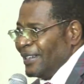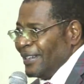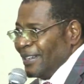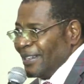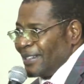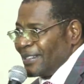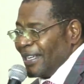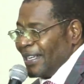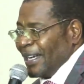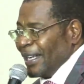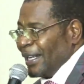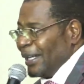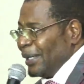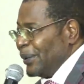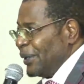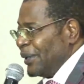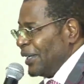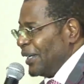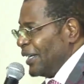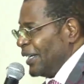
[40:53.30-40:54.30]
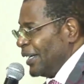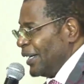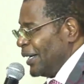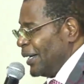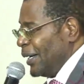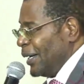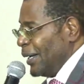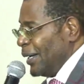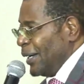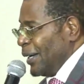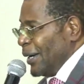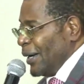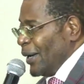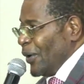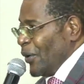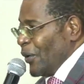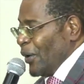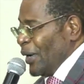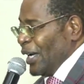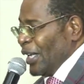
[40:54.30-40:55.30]
Say hallelujah.
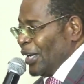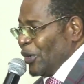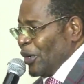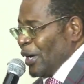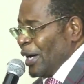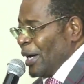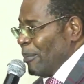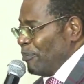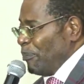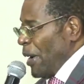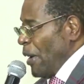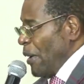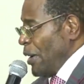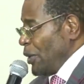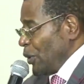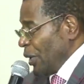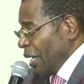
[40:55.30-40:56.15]
When you are empowered, you